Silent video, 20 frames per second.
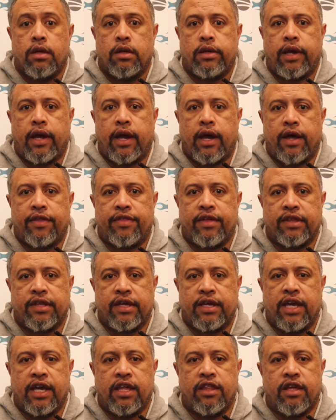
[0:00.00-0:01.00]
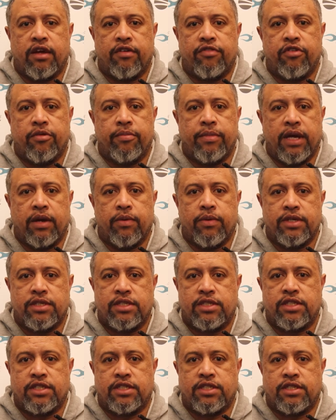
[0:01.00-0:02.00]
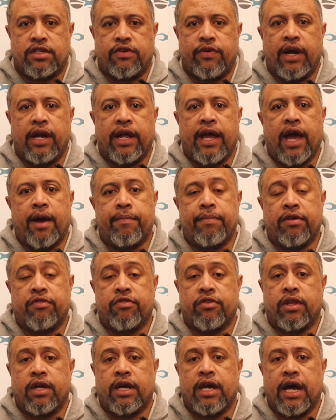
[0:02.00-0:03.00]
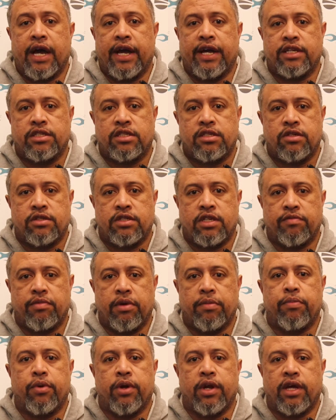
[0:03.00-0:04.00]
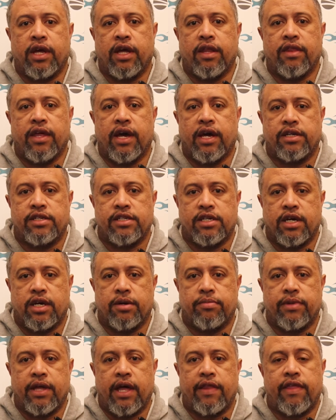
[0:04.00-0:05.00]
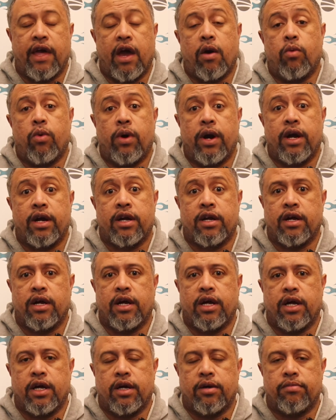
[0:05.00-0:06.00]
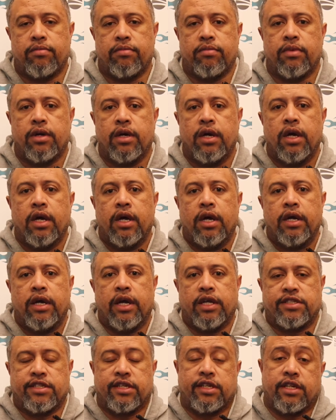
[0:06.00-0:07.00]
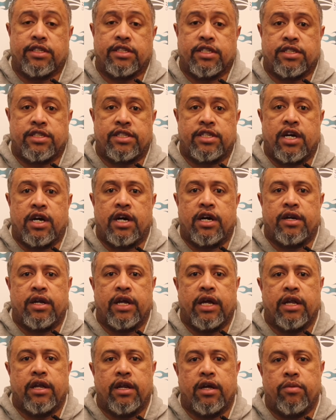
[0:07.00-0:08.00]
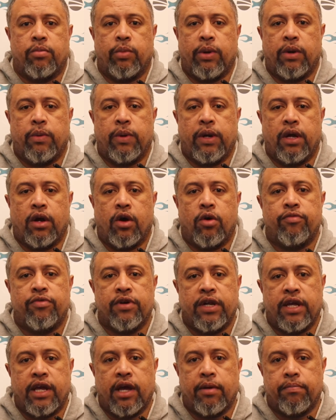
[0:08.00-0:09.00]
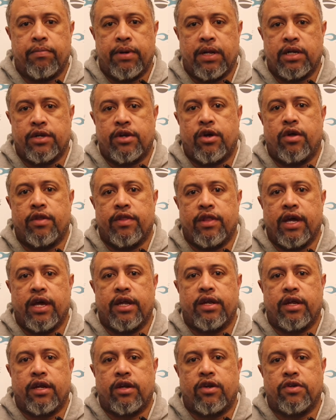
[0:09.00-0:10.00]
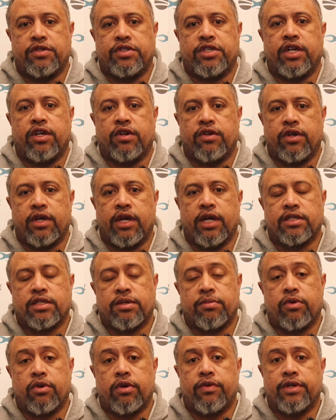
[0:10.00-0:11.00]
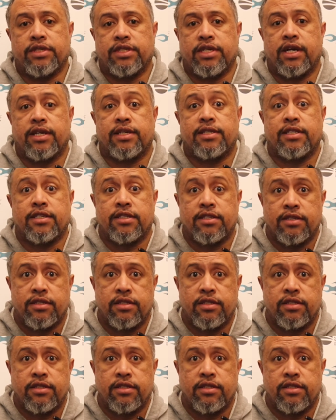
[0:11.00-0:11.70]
Yeah, I think the key thing for me was just really happy for the guys because they've been putting in that that work. It's a start, and we hopefully can build on that and continue to get some good results.